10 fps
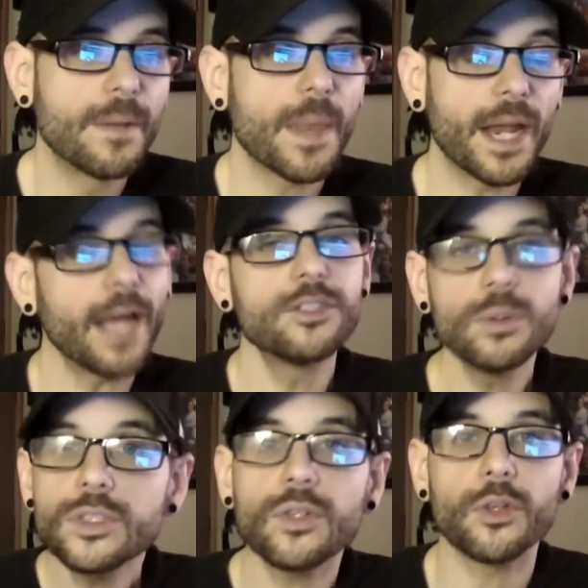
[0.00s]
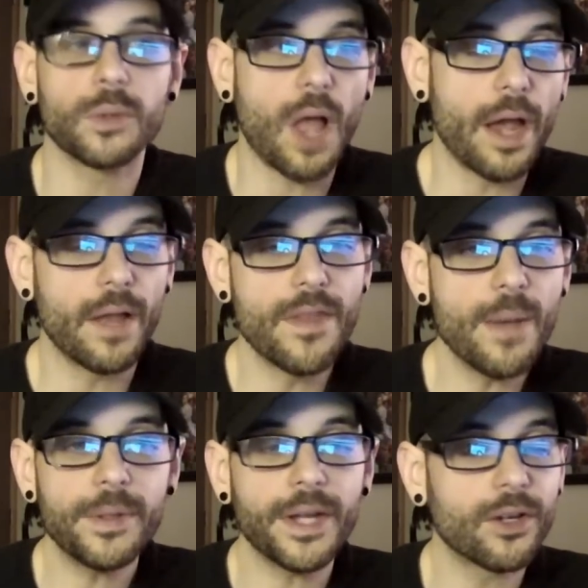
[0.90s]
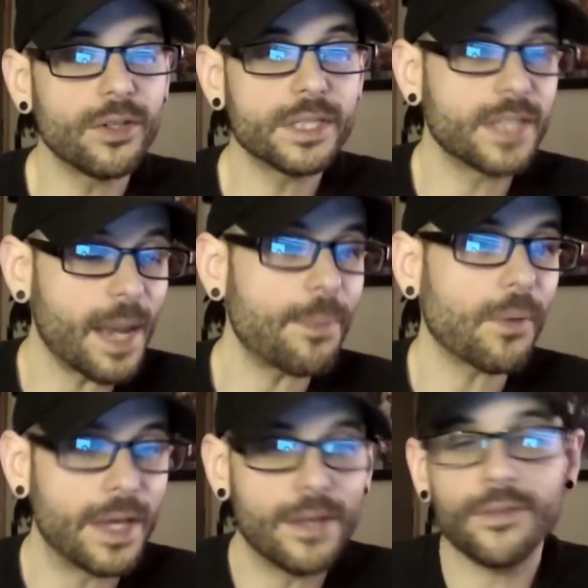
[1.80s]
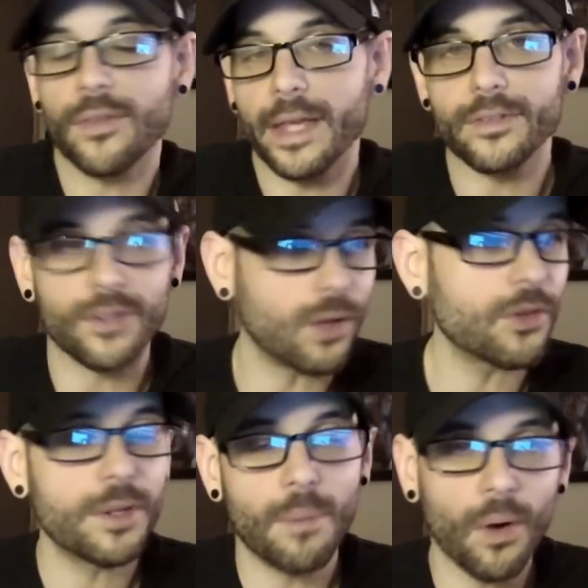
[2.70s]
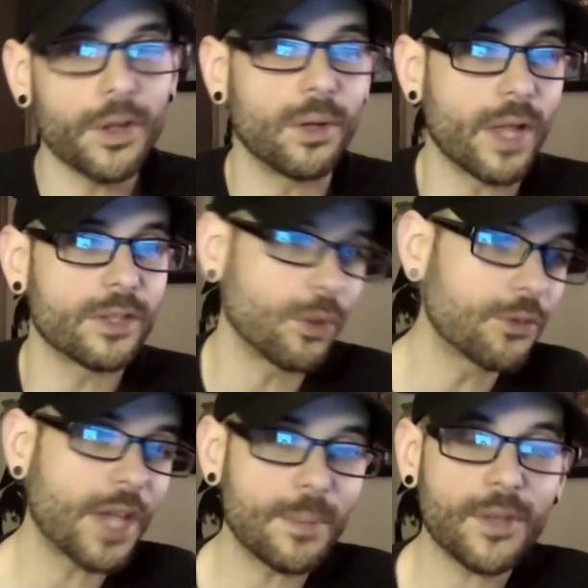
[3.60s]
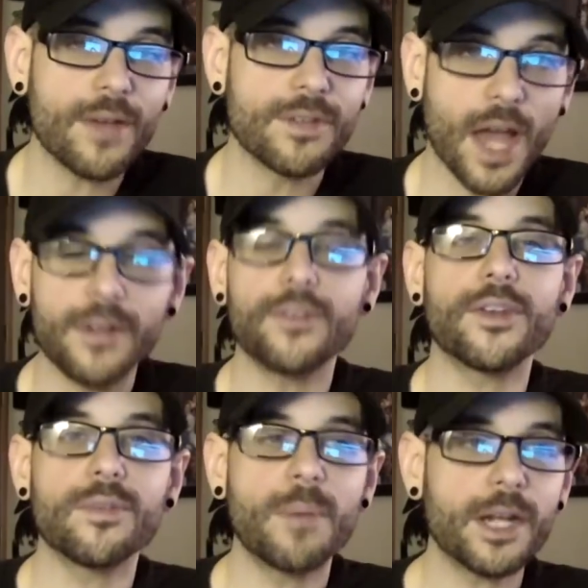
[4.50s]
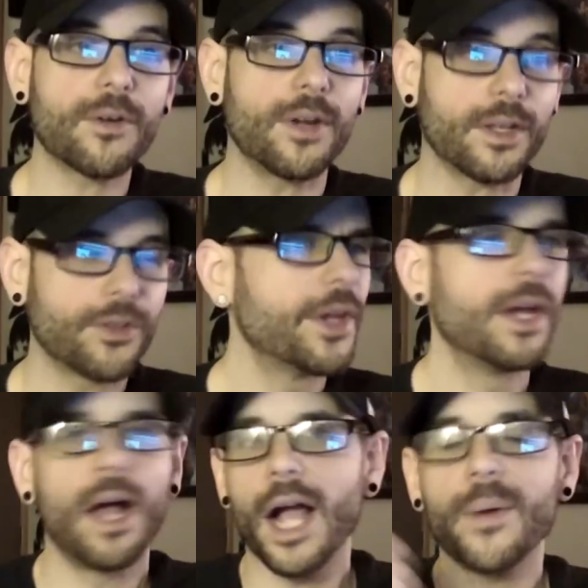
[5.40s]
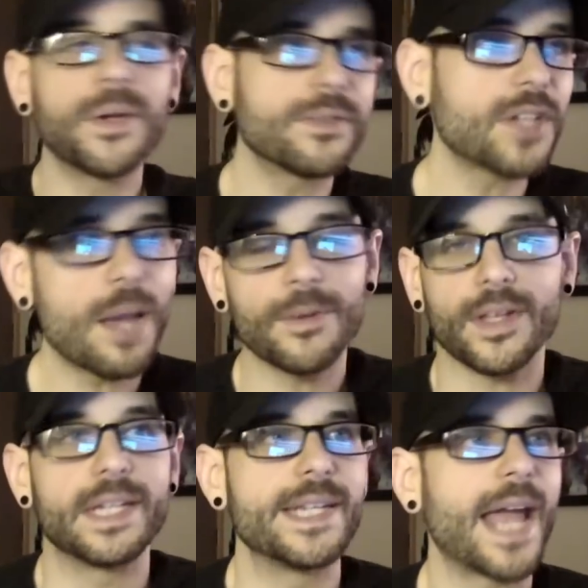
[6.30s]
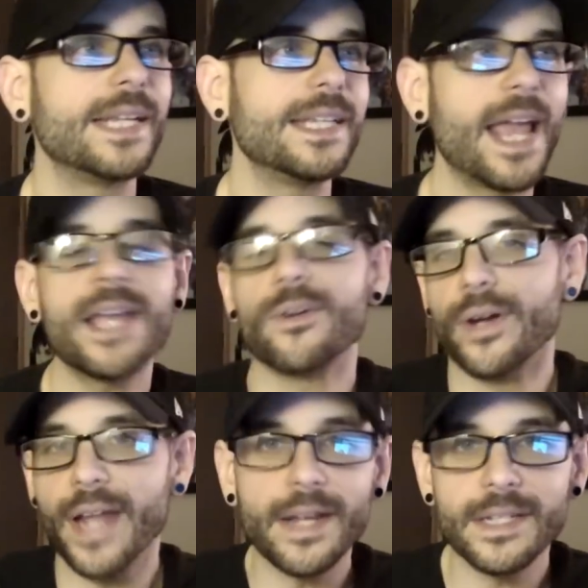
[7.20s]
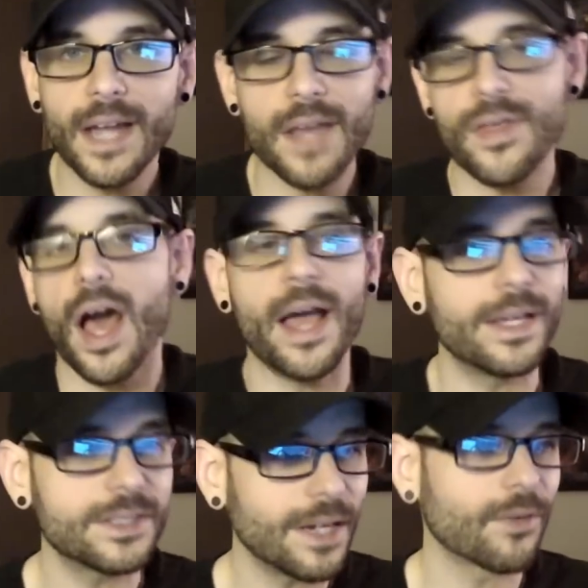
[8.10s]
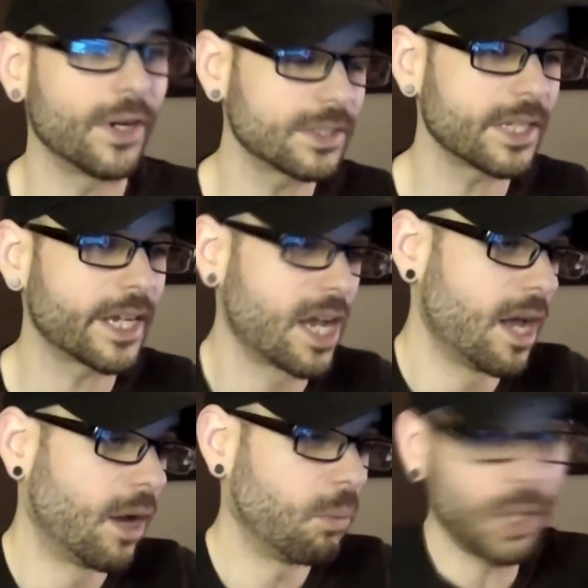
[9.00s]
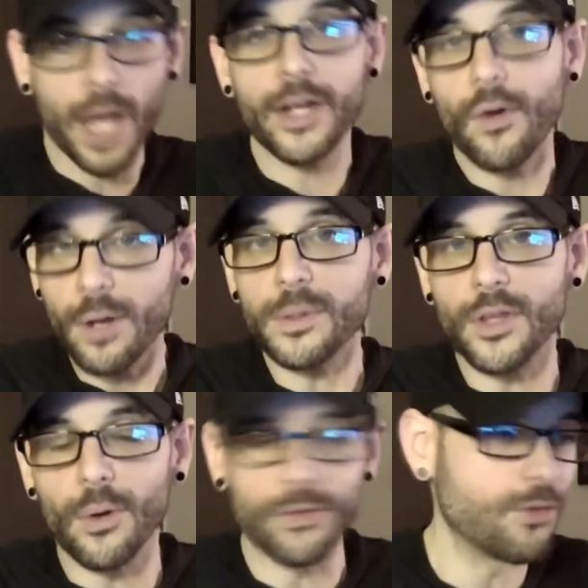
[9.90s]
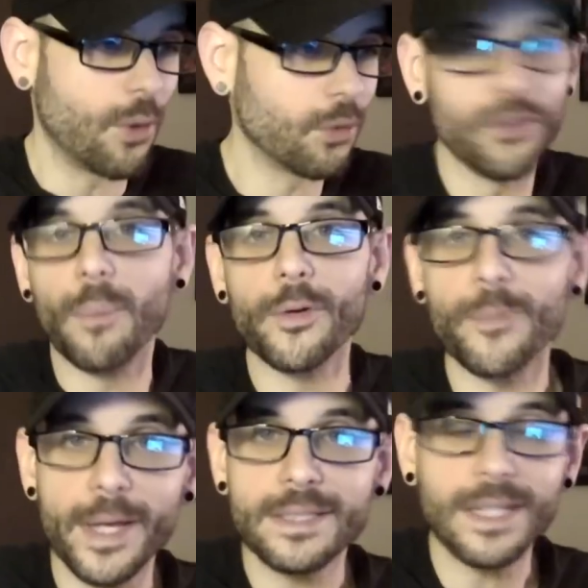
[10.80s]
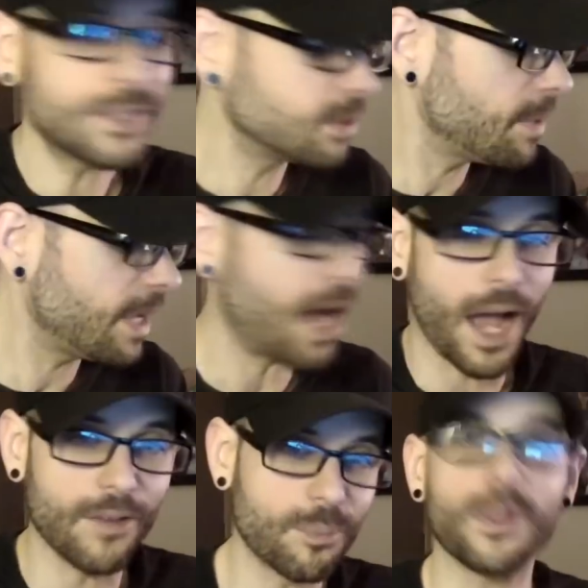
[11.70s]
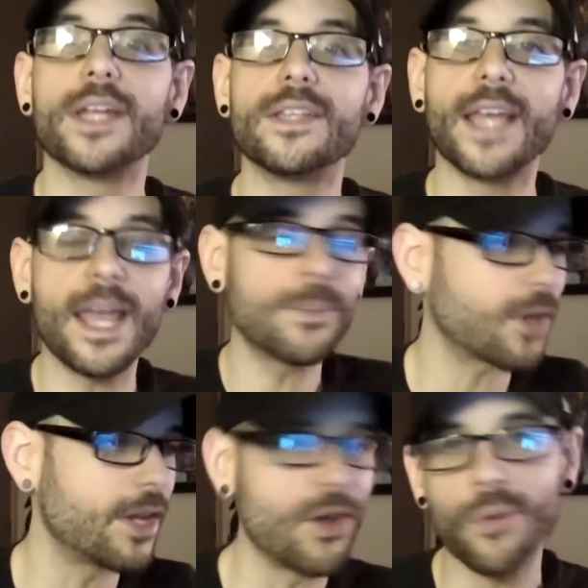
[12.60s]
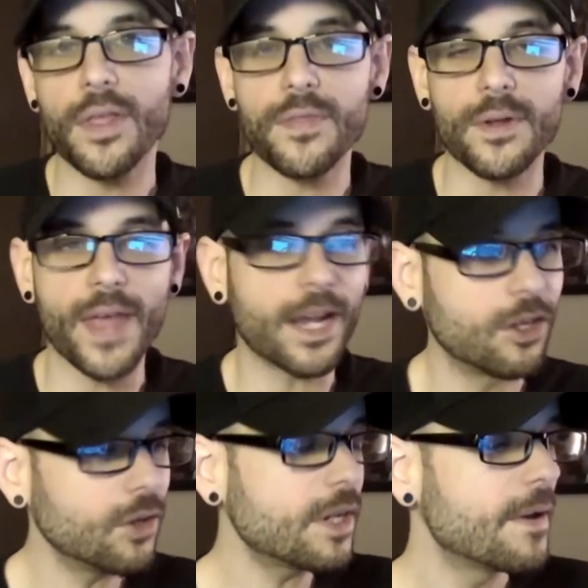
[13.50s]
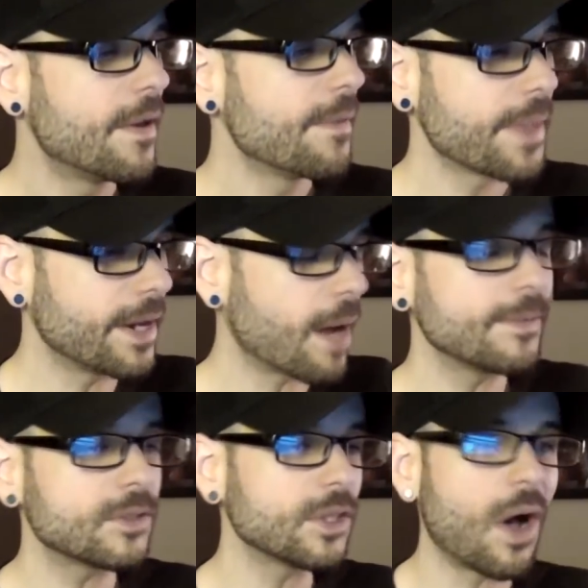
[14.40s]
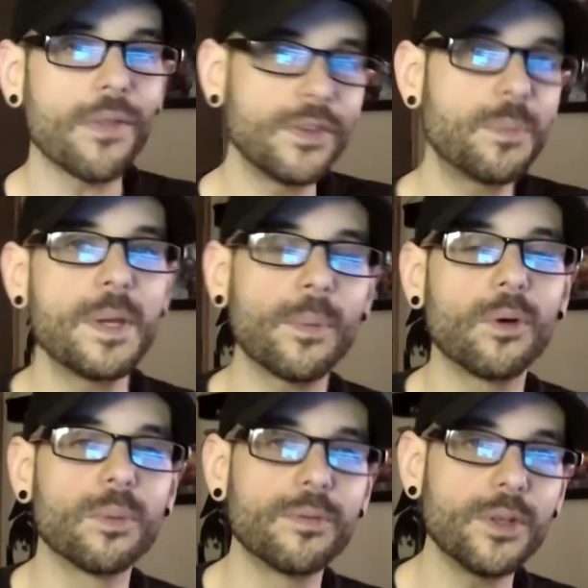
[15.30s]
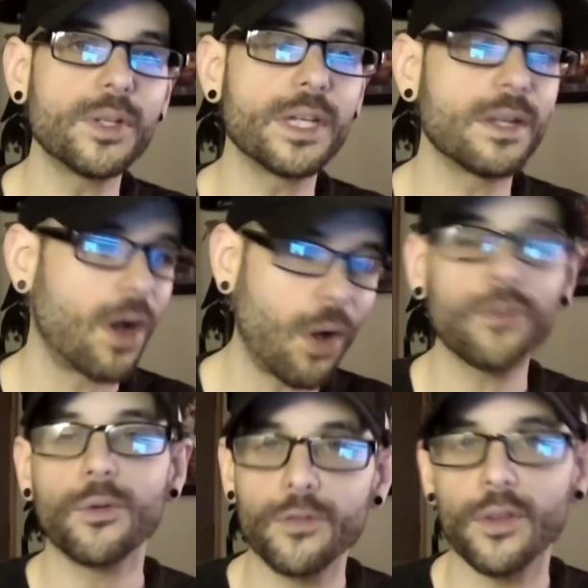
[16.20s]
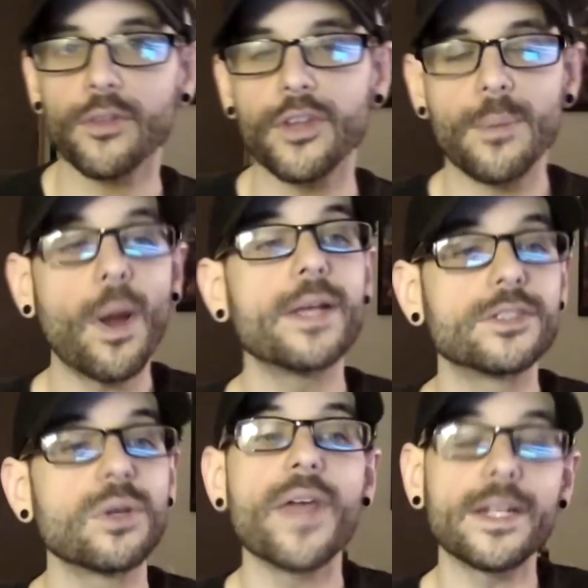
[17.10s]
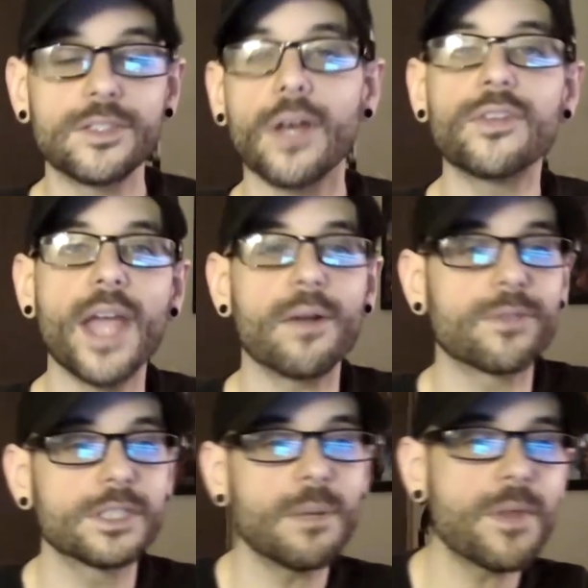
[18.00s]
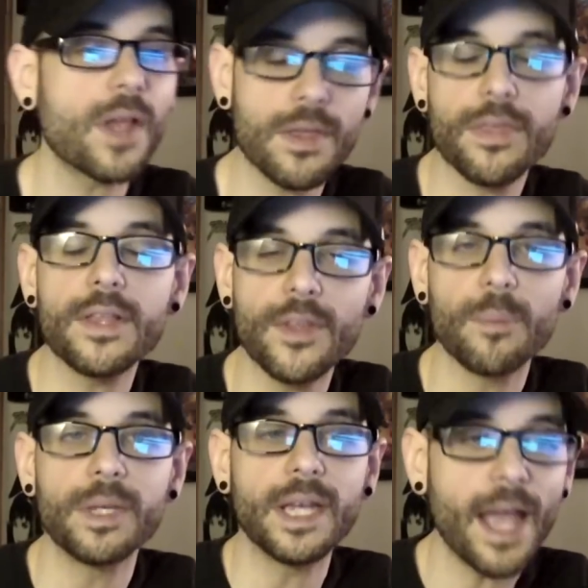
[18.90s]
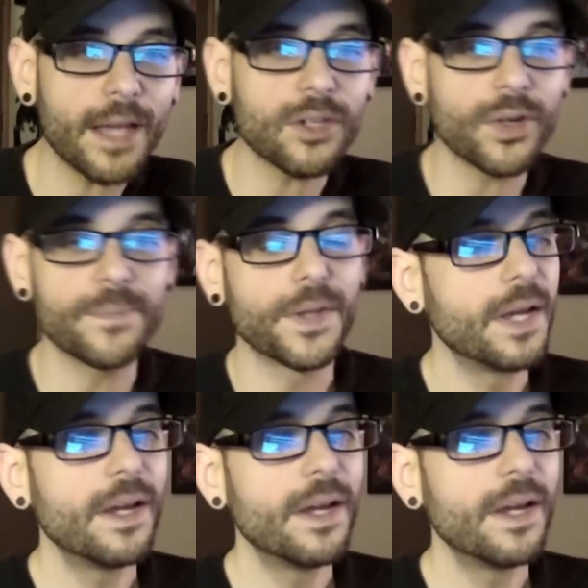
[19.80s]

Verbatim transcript: and I do certainly rely on them, and a good example is like Zelda and Mario. Like, those games have ninety-seven Metacritics. Ocarina of Time is like a ninety-eight or a ninety-nine, the highest ever, and it's like, well, I agree with those. Those numbers make sense to me. I've played the games. I know that they're that good, and obviously all these people who reviewed it also feel the same way, and so that does count for something. I think they're being accurate.